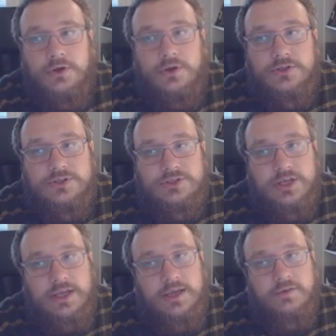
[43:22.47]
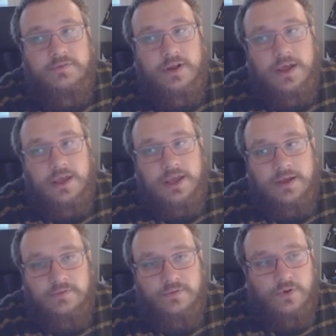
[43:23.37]
see if, like,
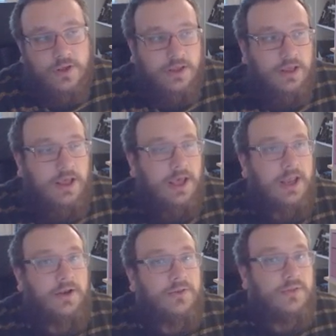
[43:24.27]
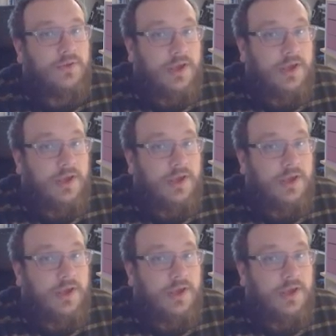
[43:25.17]
every nth